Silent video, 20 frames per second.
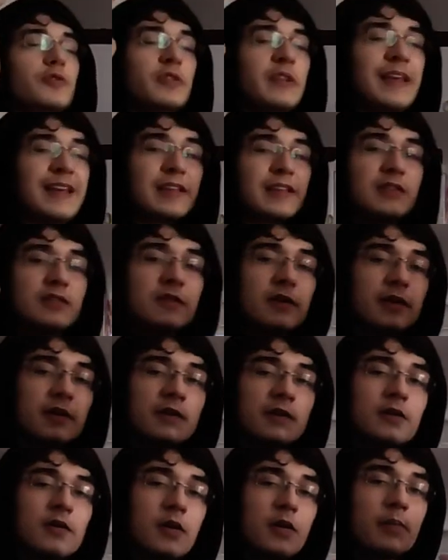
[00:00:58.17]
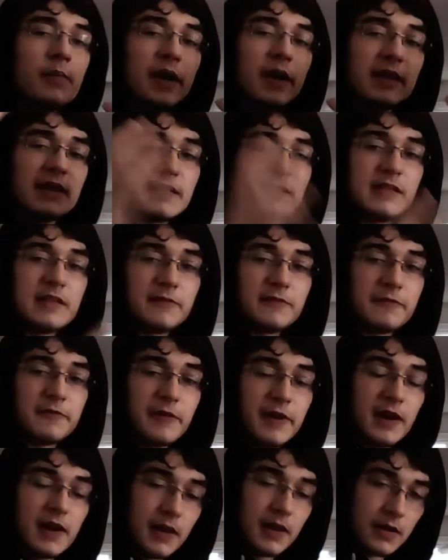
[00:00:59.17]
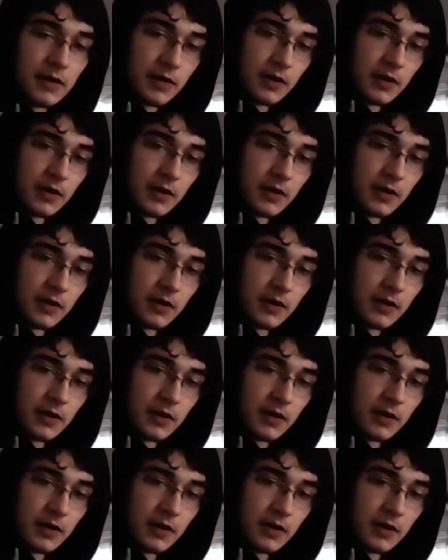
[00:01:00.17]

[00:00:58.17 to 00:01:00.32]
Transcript: external magnetic field